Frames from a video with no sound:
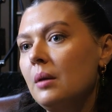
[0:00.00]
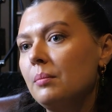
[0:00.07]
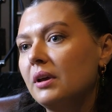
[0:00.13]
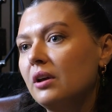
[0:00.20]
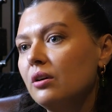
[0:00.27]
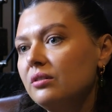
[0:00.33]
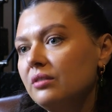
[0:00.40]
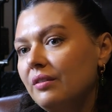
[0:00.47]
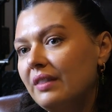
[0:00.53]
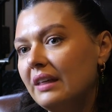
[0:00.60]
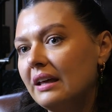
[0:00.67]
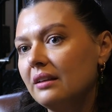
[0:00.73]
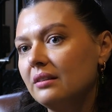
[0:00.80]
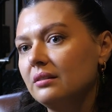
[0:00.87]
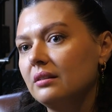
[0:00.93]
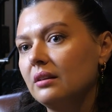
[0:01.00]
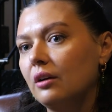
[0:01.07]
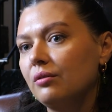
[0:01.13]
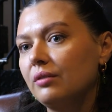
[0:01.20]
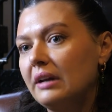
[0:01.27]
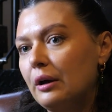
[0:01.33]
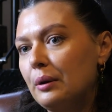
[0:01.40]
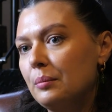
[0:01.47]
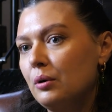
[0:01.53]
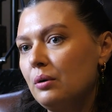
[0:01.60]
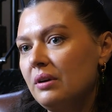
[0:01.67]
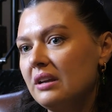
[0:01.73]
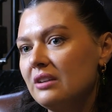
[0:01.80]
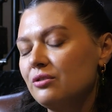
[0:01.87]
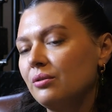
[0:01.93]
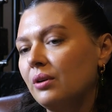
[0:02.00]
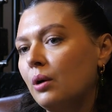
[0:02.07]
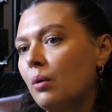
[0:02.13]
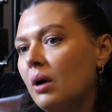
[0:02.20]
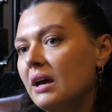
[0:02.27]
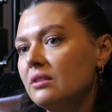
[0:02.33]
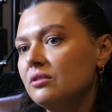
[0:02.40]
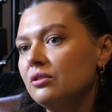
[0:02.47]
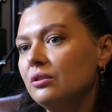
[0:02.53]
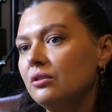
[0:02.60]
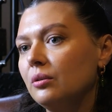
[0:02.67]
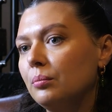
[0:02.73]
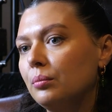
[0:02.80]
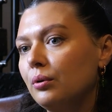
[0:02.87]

Because of this, a RIO mortgage requires you to